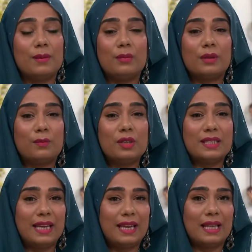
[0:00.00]
But with
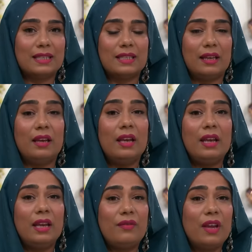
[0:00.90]
prostate cancer,
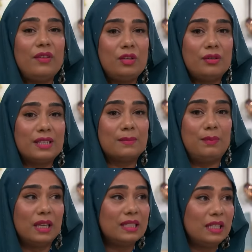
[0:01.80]
if you ever notice
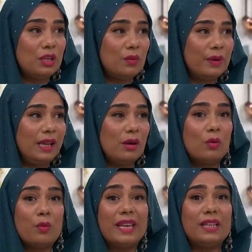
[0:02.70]
blood in your wee
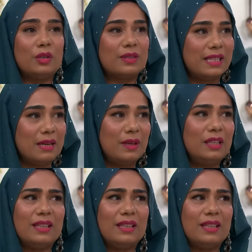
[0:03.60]
or wee in your semen,